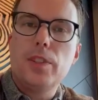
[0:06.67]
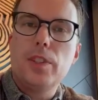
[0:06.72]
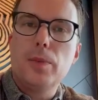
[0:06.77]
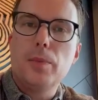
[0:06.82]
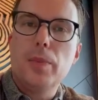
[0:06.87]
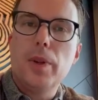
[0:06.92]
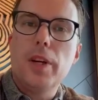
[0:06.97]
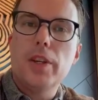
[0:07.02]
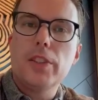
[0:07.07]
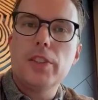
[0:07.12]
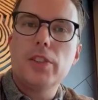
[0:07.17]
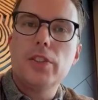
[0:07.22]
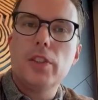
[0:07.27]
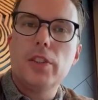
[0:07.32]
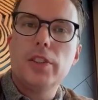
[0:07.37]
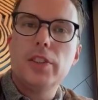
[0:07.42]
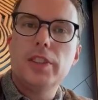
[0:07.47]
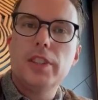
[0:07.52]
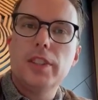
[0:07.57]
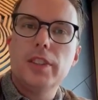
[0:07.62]
compliance
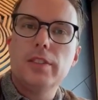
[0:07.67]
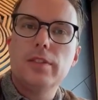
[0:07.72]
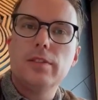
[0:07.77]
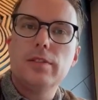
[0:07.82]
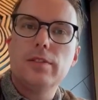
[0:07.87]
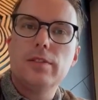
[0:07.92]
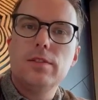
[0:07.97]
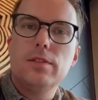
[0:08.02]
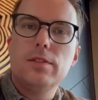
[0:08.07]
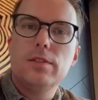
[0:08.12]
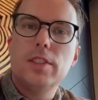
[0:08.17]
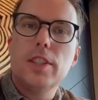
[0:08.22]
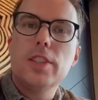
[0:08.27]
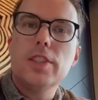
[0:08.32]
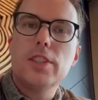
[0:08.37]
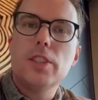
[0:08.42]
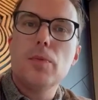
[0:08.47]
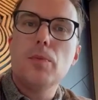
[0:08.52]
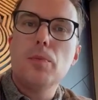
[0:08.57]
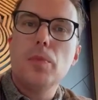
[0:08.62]
content
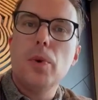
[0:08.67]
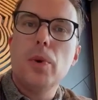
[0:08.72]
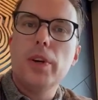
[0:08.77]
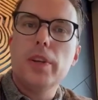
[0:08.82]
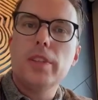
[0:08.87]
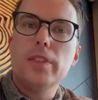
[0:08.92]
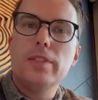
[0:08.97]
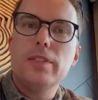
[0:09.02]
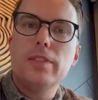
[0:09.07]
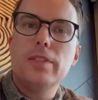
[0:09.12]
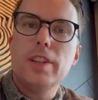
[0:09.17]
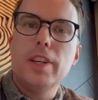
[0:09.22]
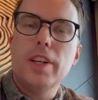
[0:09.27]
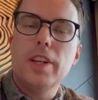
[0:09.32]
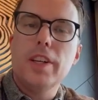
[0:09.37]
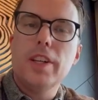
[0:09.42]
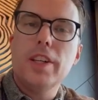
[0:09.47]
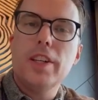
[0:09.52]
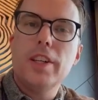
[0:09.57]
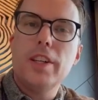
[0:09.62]
at some point
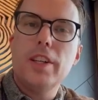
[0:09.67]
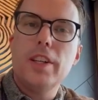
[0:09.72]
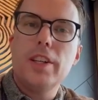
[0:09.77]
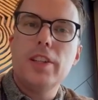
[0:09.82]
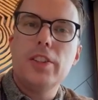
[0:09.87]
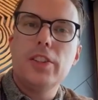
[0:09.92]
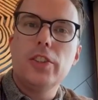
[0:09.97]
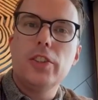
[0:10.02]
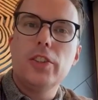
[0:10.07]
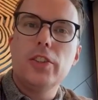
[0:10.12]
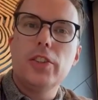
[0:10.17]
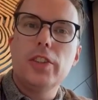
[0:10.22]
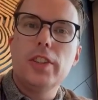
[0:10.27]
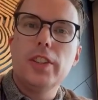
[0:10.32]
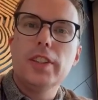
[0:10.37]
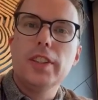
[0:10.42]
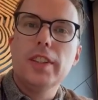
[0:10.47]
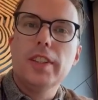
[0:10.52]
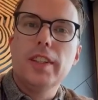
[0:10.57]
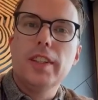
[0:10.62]
in your career.